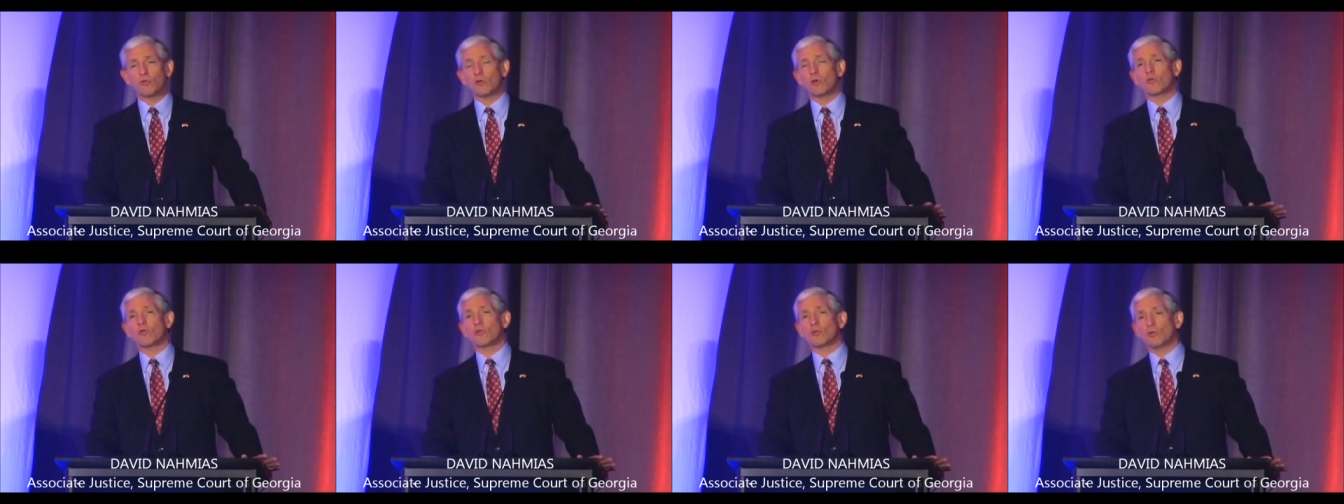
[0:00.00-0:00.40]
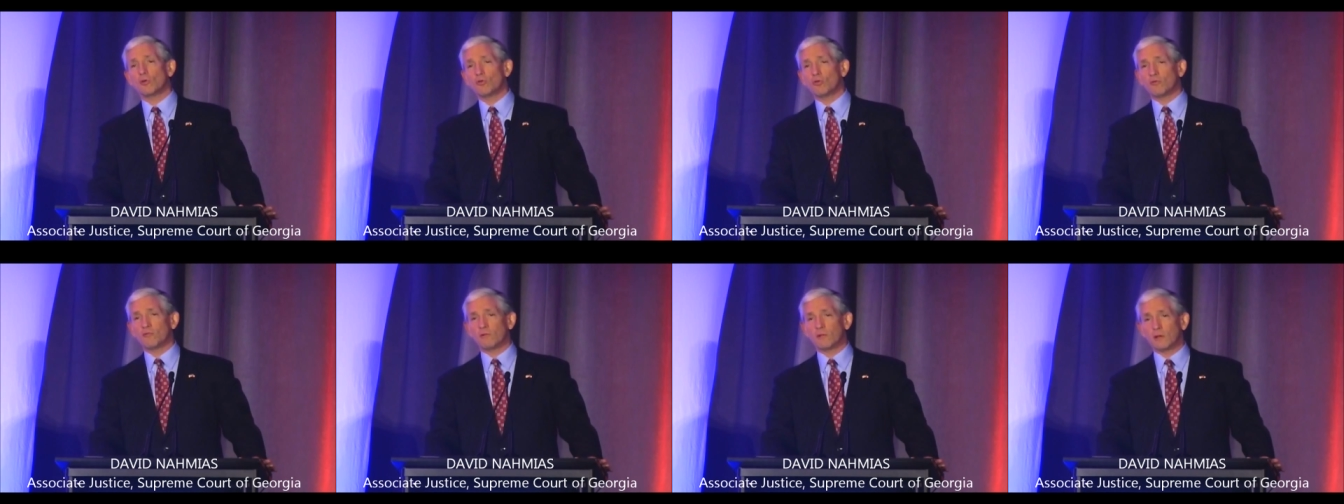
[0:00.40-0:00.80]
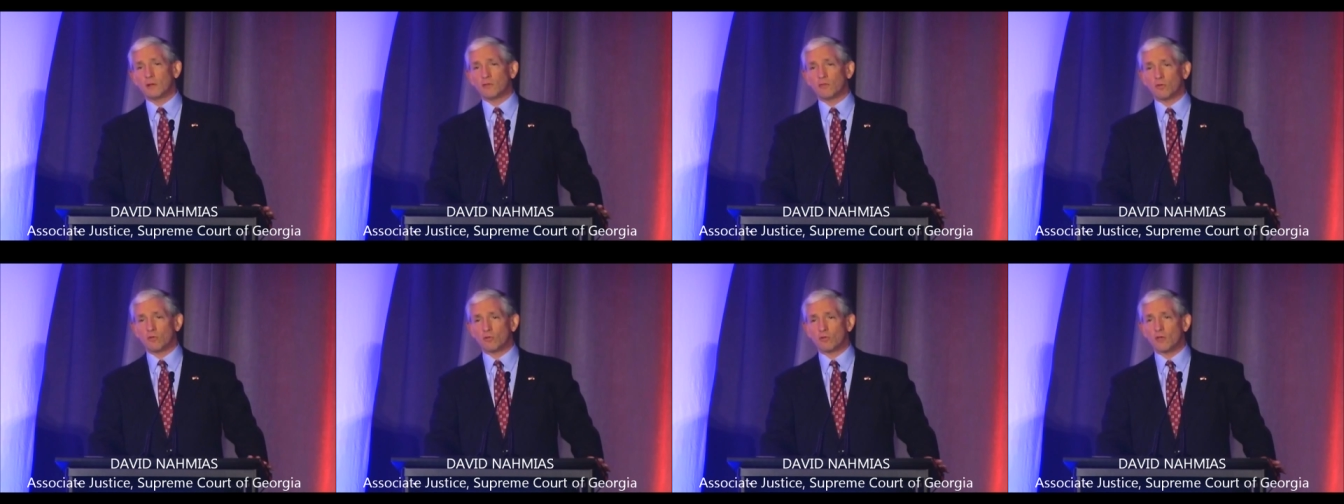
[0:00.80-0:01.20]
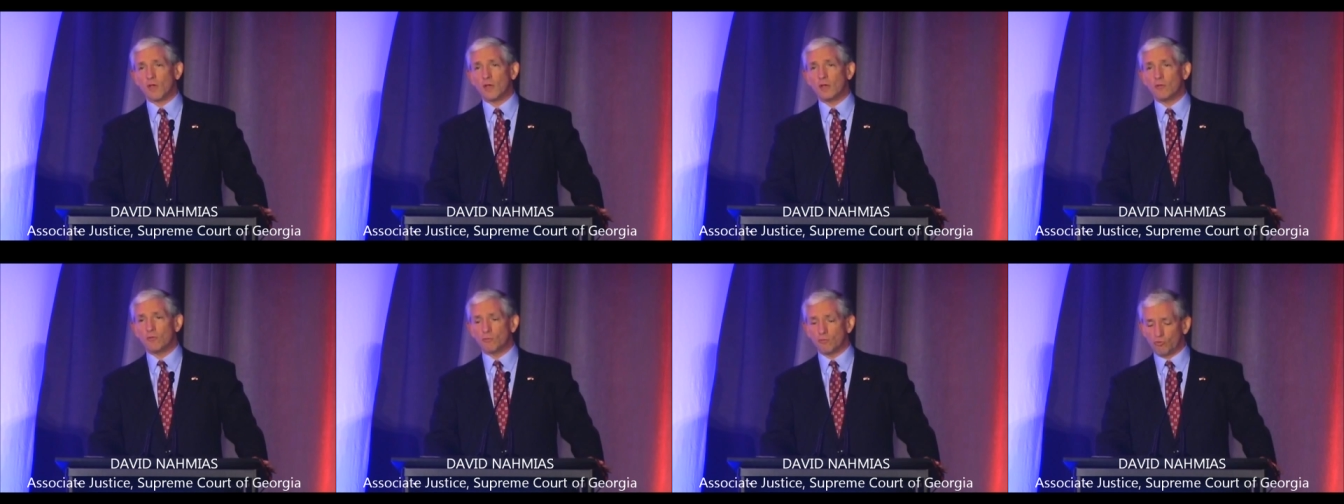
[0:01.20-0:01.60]
exclusively in the
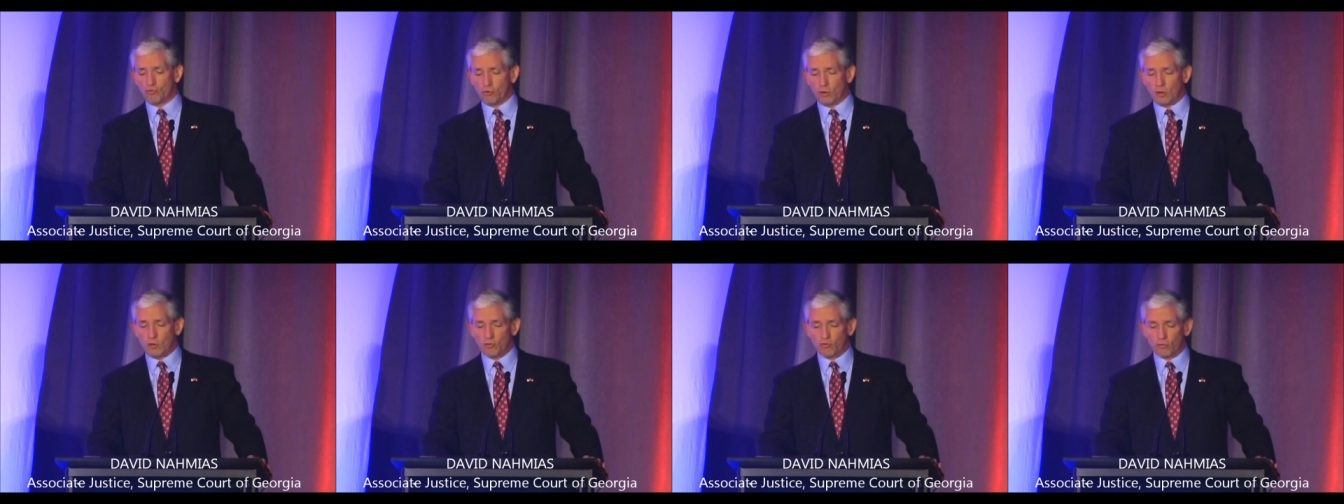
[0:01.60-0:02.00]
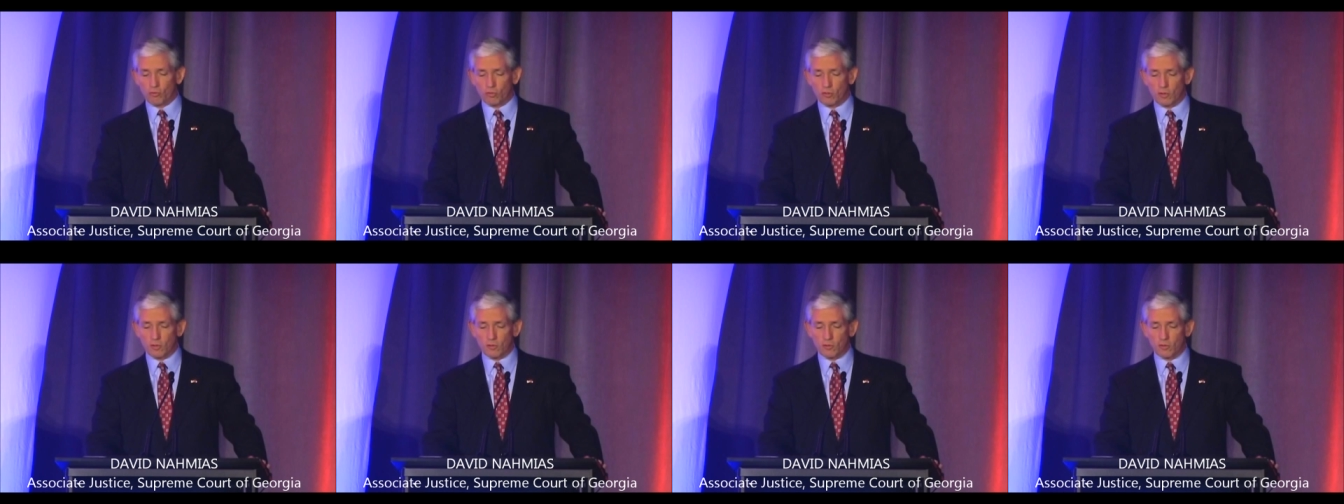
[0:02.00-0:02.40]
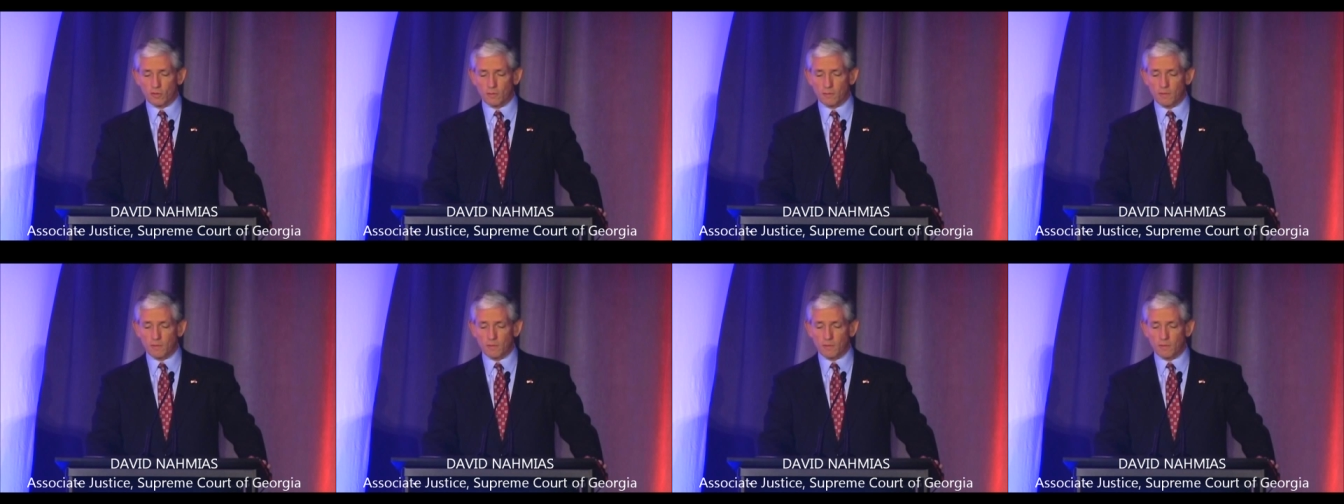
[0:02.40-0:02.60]
state judicial system.